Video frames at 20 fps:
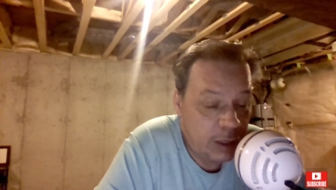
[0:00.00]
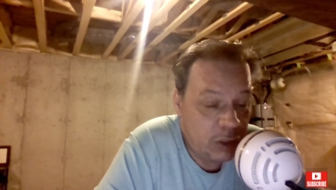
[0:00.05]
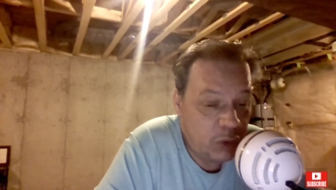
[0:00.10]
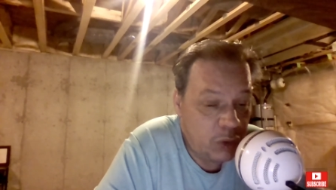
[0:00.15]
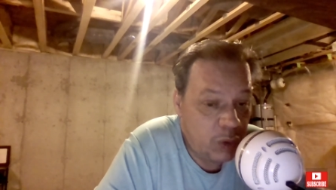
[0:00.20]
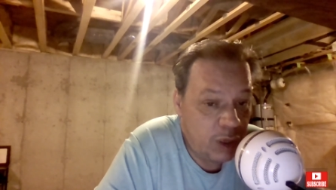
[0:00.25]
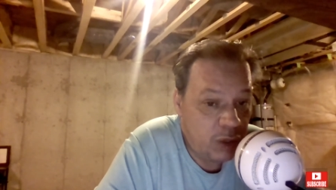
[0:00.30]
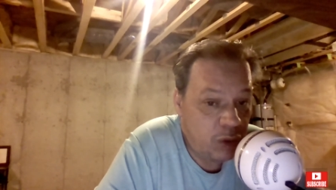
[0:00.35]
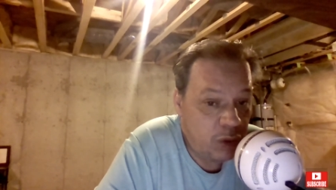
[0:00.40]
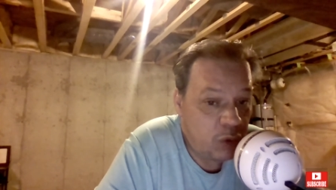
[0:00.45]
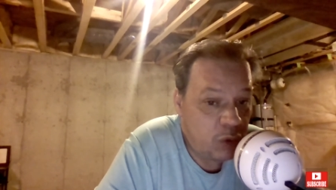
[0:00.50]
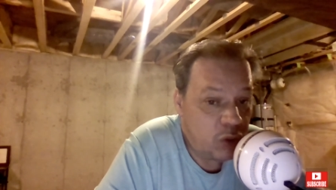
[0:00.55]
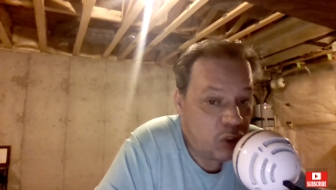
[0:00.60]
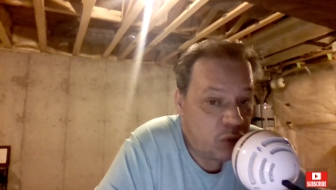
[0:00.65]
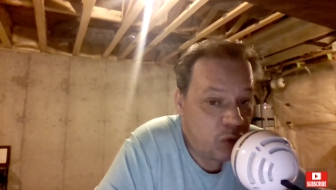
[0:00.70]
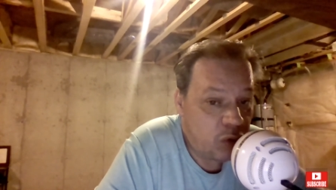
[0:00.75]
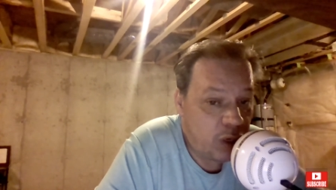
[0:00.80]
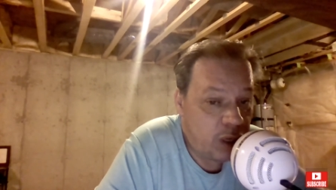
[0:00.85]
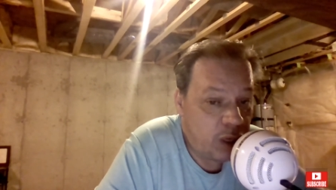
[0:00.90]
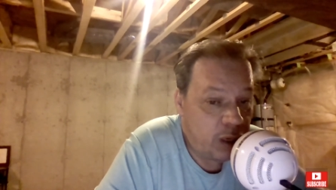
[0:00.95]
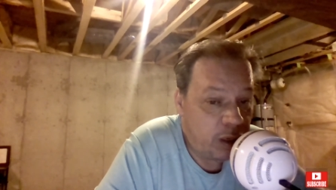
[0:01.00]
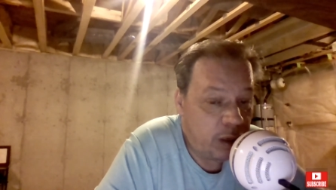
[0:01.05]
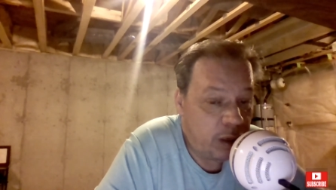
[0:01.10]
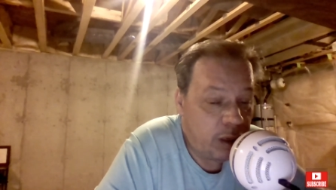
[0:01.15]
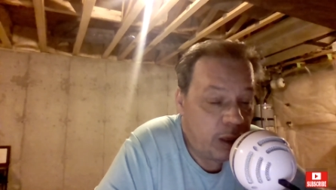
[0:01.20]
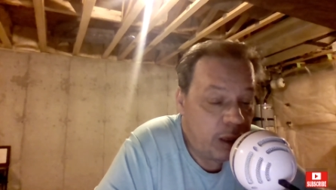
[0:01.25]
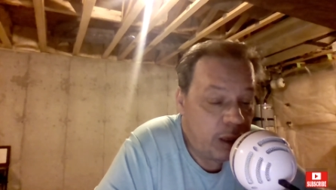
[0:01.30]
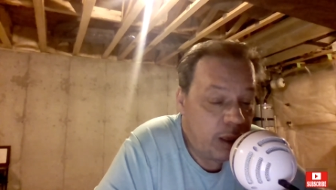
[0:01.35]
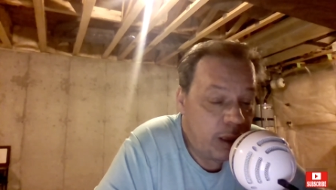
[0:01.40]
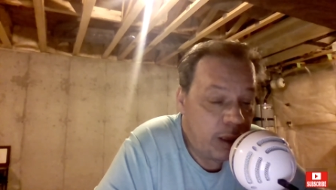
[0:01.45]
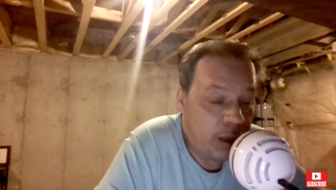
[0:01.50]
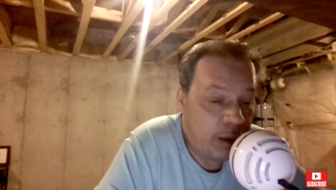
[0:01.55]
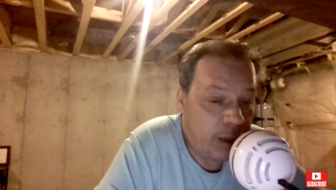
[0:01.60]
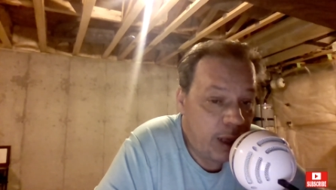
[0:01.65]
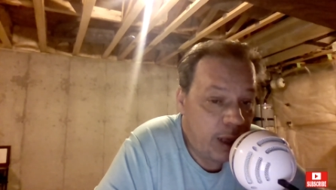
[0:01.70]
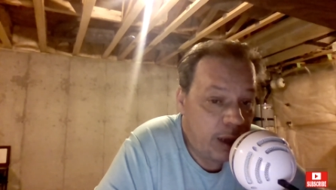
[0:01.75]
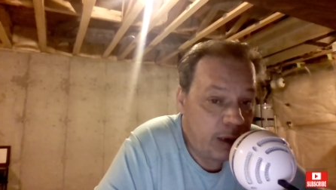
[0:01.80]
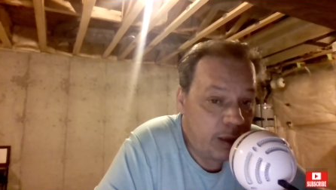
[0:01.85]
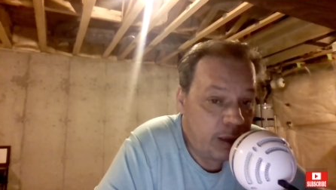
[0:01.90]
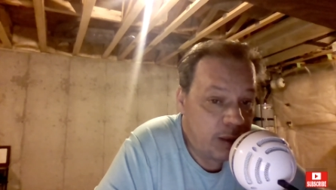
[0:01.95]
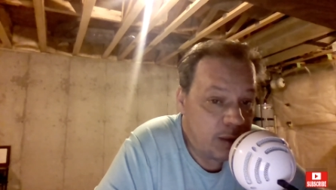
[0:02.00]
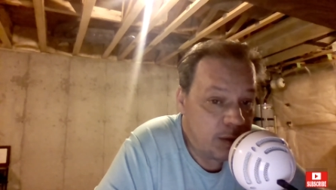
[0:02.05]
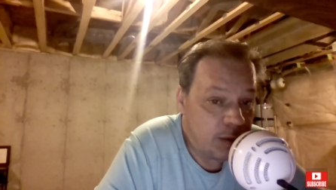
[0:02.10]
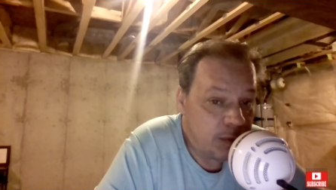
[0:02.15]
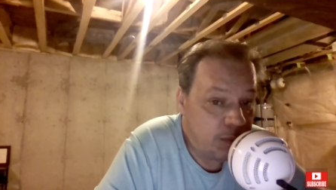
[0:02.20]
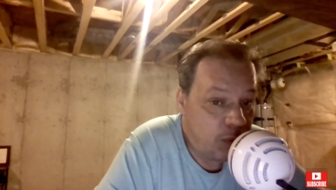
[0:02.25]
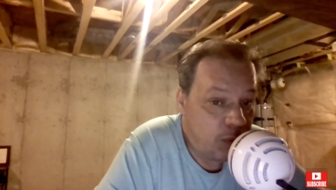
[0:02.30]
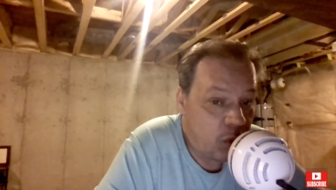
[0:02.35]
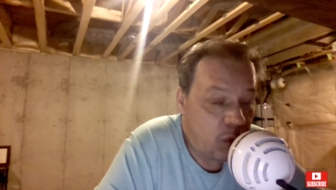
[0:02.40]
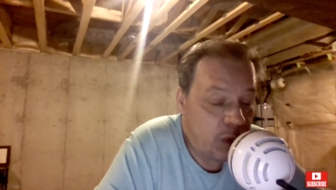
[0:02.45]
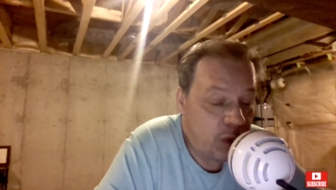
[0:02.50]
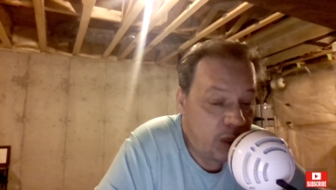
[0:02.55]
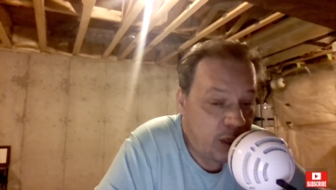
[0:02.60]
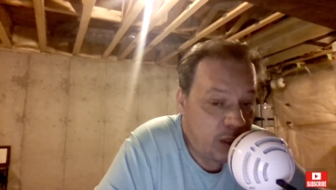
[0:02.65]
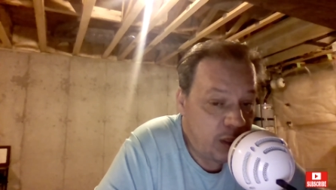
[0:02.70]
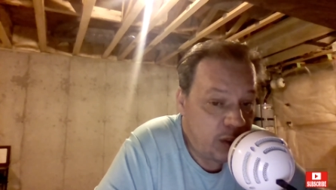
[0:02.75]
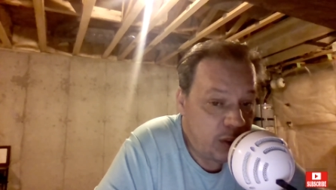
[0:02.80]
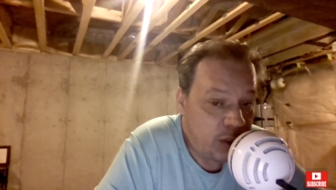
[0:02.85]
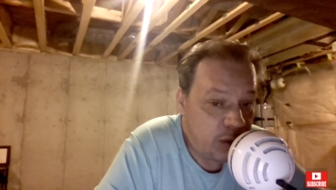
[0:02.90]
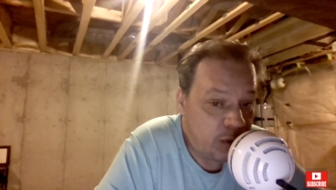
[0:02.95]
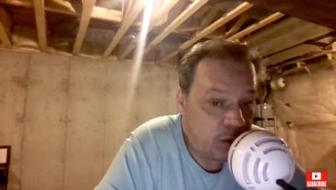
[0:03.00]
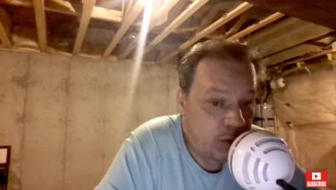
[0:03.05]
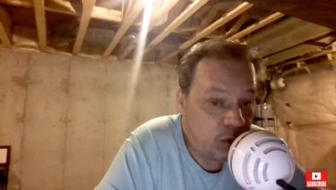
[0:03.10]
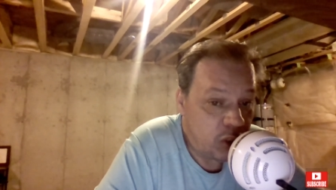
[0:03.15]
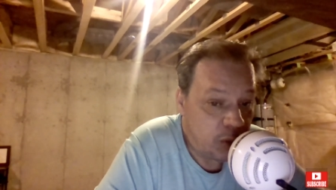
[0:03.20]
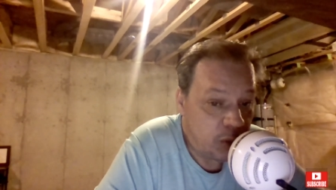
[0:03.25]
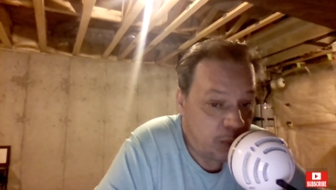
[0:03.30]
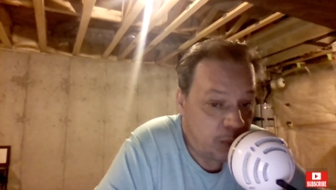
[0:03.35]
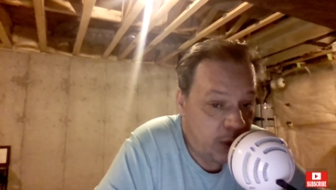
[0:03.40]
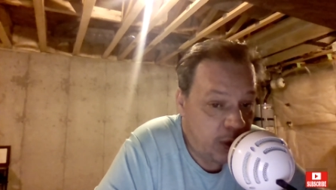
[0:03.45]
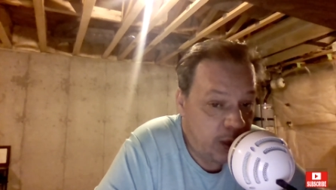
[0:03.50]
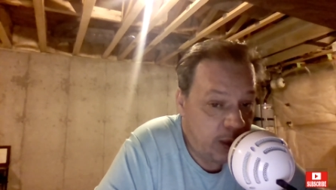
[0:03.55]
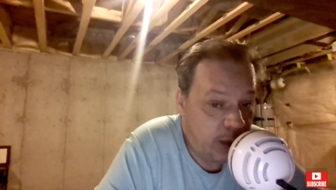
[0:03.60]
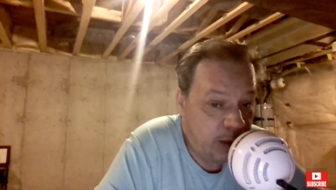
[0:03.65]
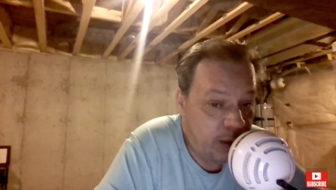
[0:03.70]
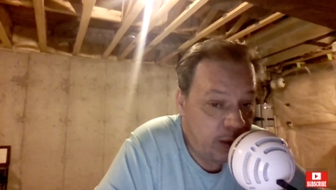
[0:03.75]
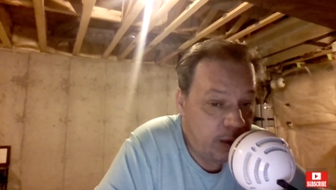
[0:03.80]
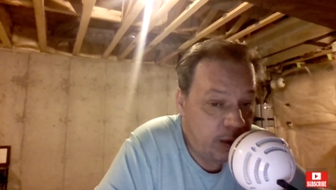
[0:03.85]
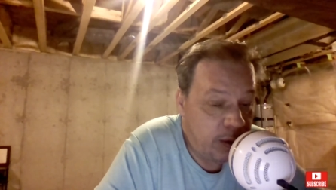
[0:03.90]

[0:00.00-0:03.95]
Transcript: to a new strain that is more easier to spread